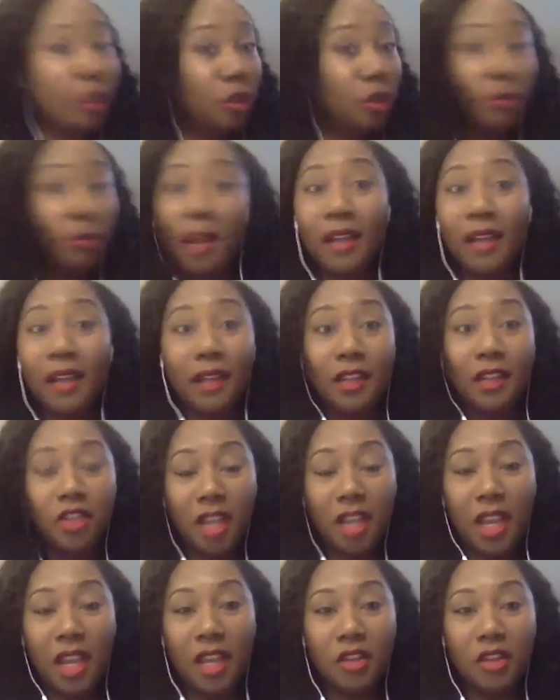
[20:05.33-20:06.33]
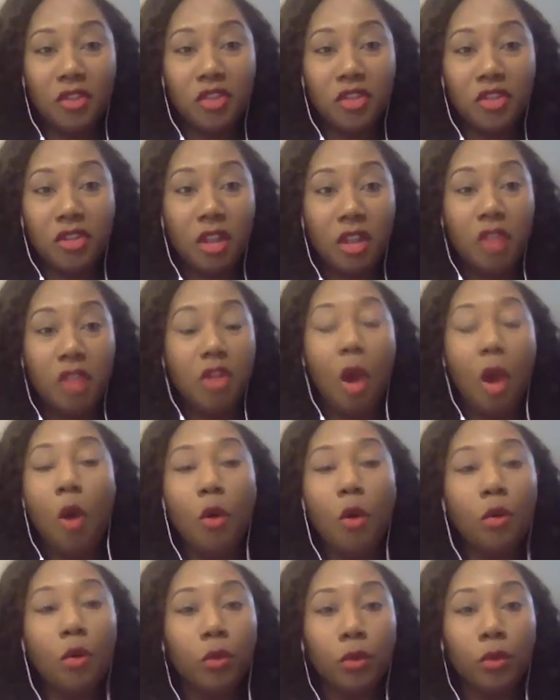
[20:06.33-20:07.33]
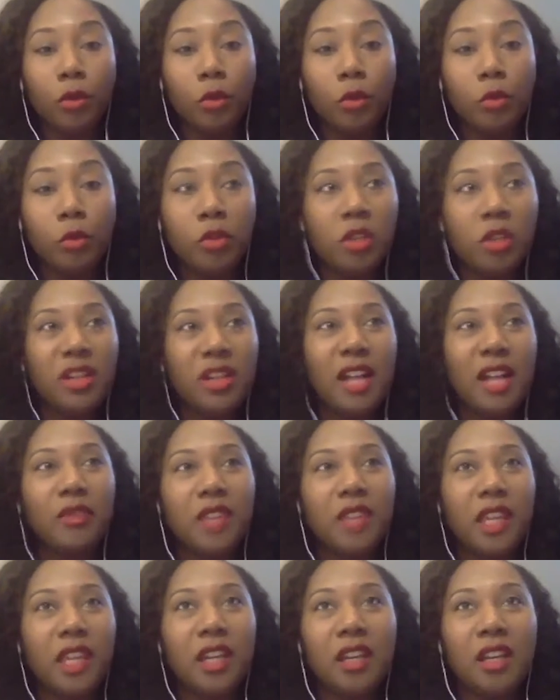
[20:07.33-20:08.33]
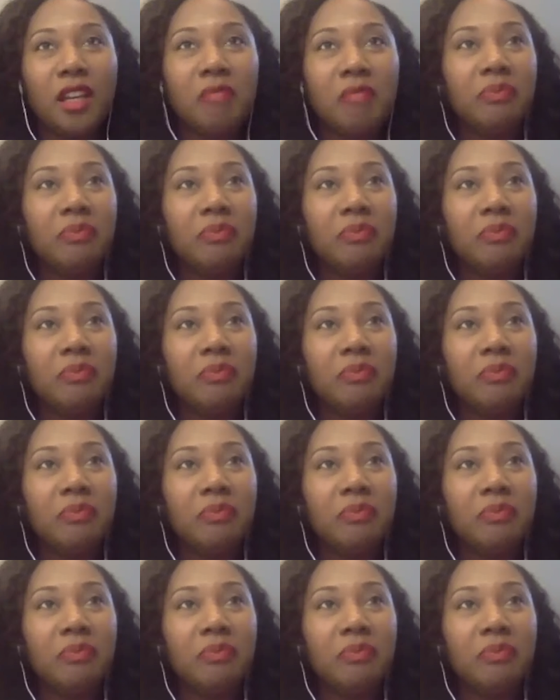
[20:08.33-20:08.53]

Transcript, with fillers: You might not change the whole room. You're not there